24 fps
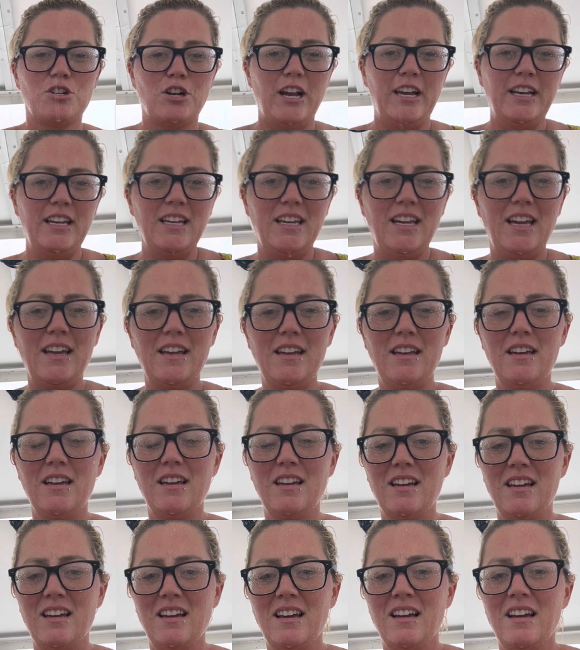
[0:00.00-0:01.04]
shirt
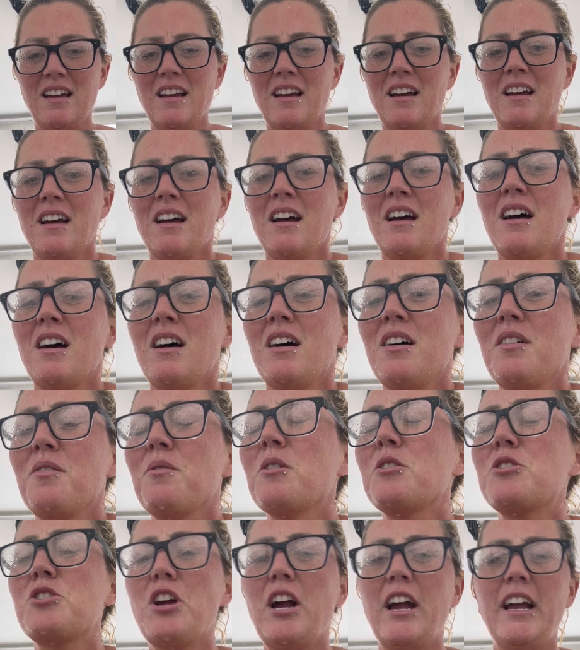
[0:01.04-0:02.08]
being completely
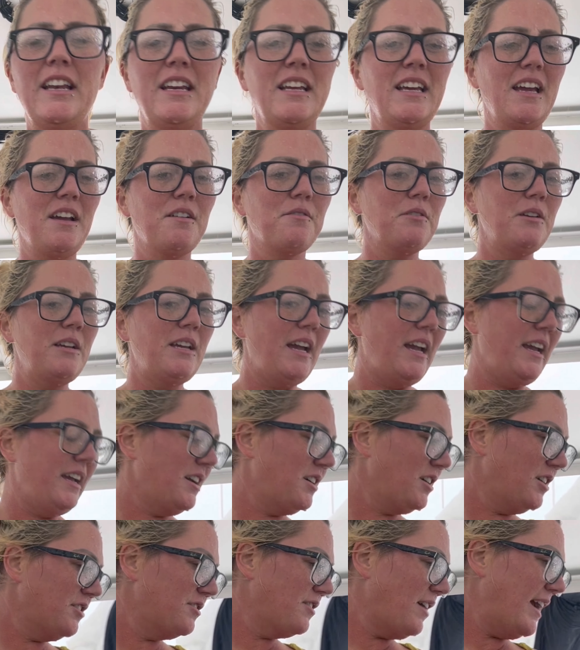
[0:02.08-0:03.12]
see-through. It was really
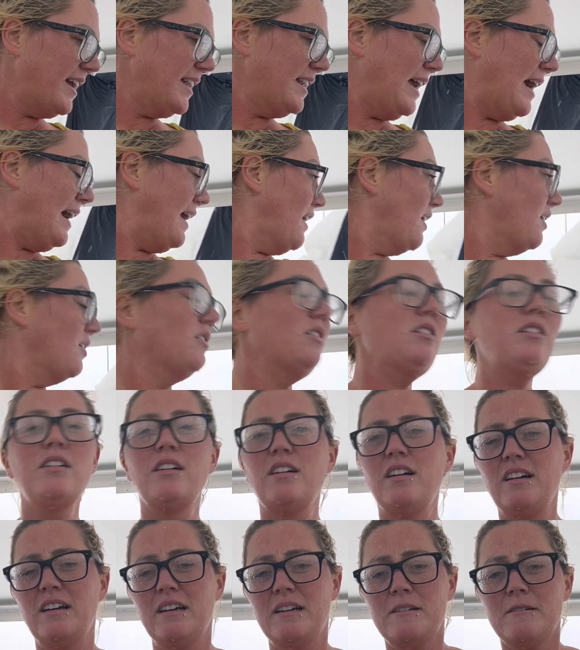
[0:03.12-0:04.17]
rough seas
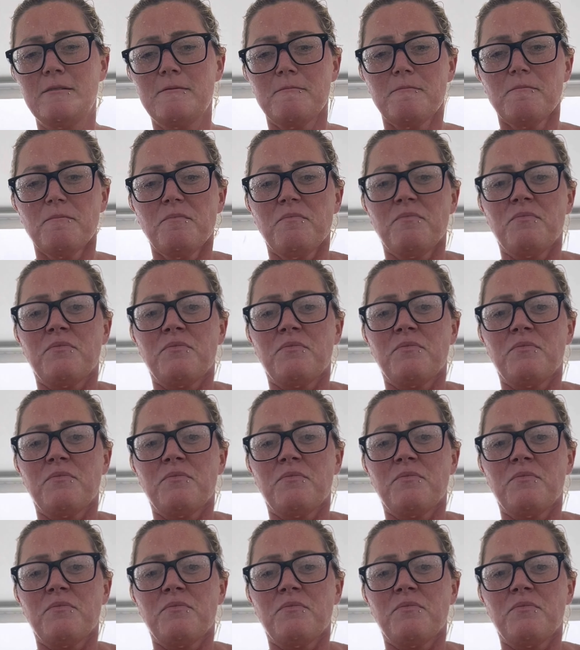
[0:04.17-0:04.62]
and I